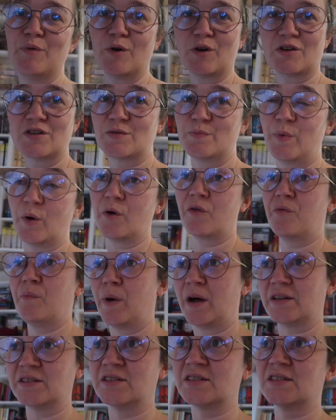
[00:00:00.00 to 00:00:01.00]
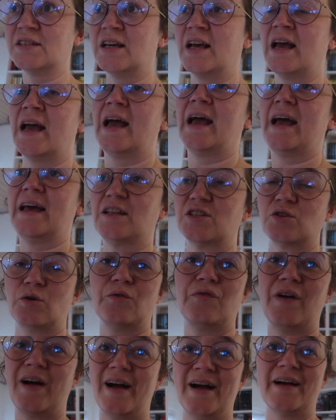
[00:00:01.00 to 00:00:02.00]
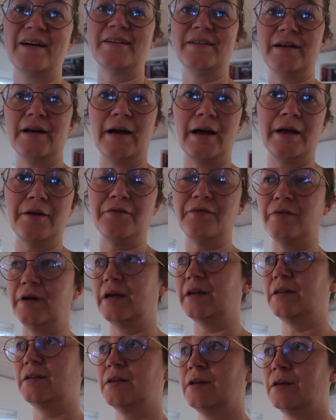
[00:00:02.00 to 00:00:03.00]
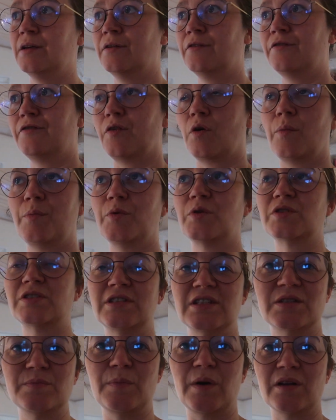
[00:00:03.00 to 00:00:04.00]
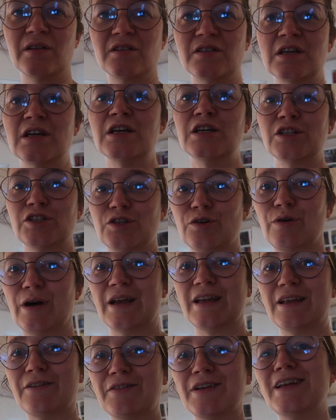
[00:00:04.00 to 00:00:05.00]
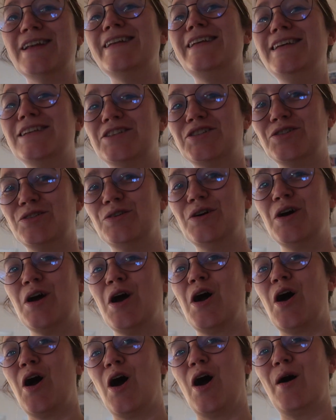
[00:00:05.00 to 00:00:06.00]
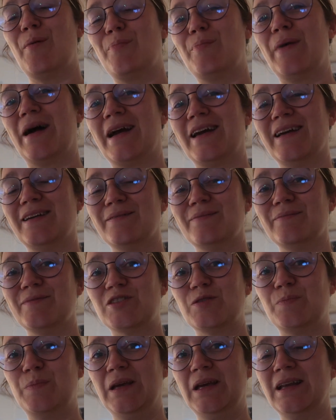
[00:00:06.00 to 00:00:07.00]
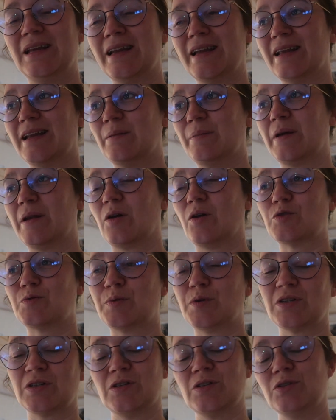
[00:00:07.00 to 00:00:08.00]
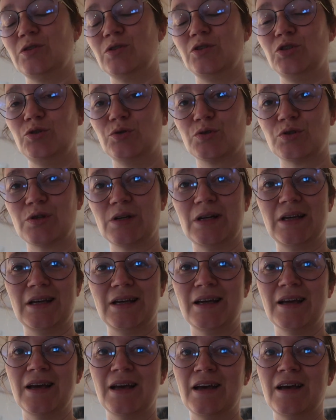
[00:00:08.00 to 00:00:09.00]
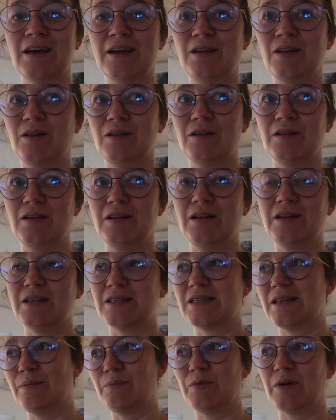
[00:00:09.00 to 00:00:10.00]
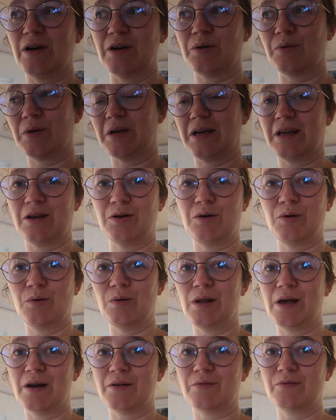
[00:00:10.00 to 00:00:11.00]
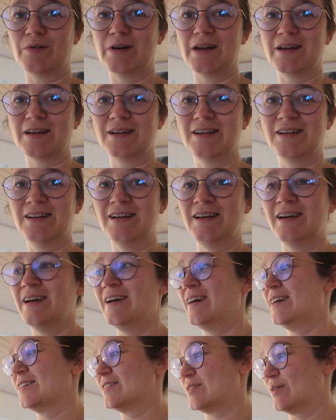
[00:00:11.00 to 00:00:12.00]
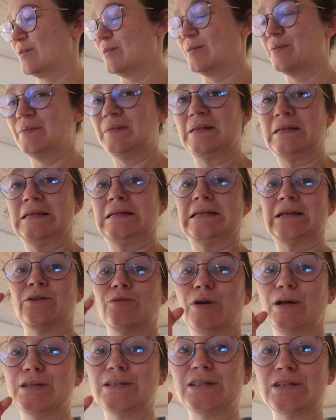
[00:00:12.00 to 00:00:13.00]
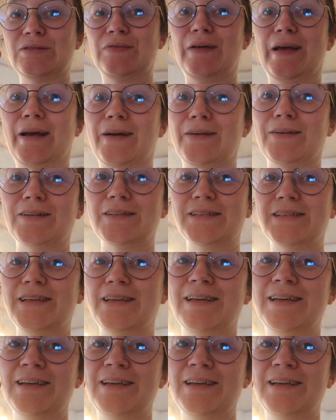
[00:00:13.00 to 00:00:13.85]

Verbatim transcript: books both months, and so far I've read four books this month, so I definitely need to up my speed a little bit, also because usually in December I don't get a whole lot of read. So crosses fingers,